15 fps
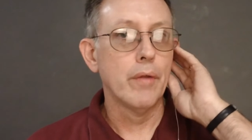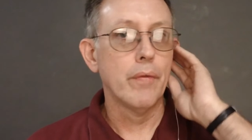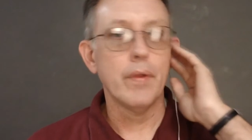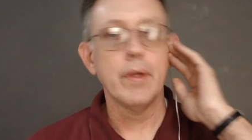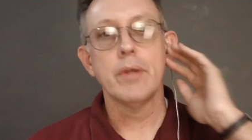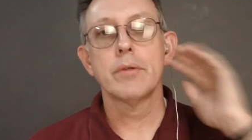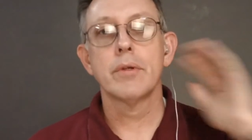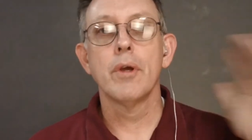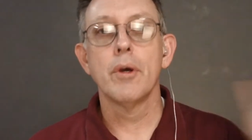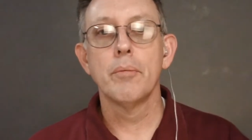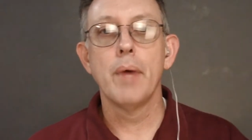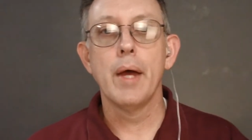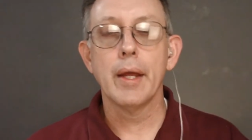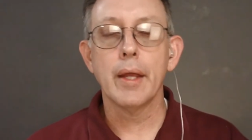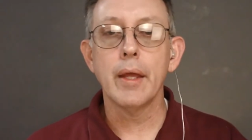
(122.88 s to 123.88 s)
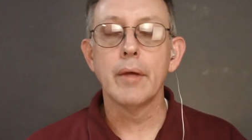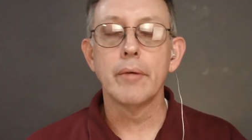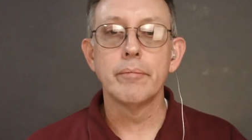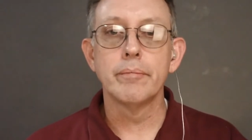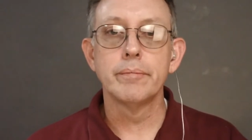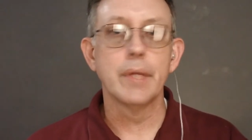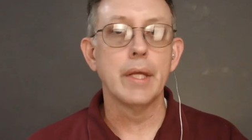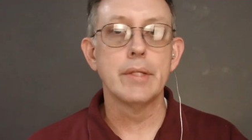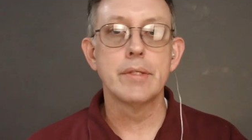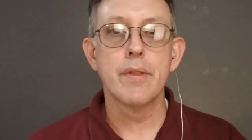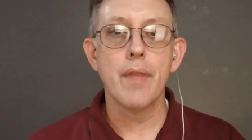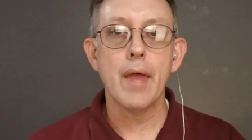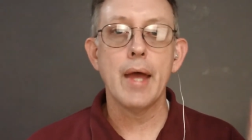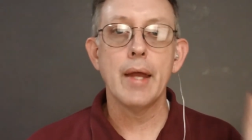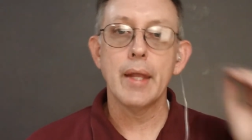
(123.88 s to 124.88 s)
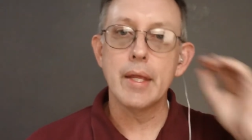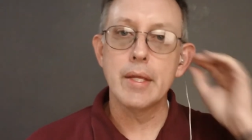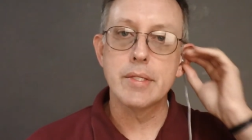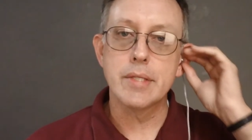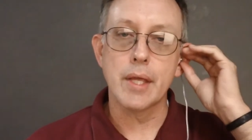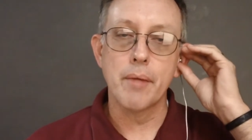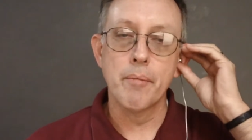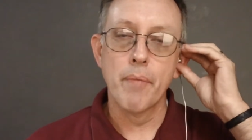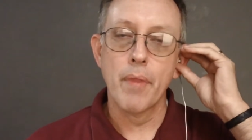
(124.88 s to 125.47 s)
they just go back in. It's that easy.